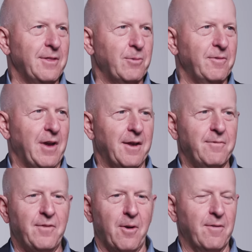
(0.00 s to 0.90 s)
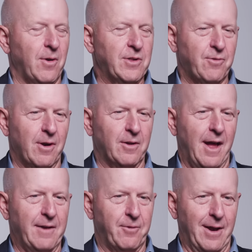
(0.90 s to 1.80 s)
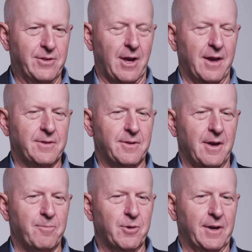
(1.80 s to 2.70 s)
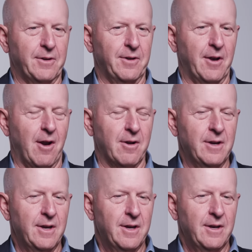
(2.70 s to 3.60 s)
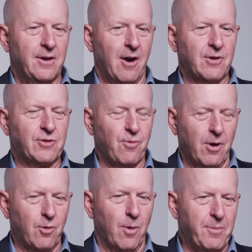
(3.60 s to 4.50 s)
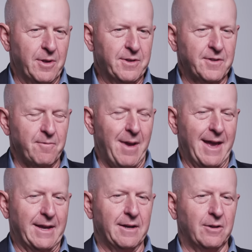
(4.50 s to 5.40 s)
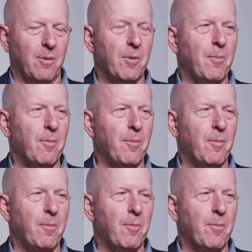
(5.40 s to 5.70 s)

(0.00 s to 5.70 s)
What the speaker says: I think we've got a very, very strong client franchise, particularly in our strong core business of banking and global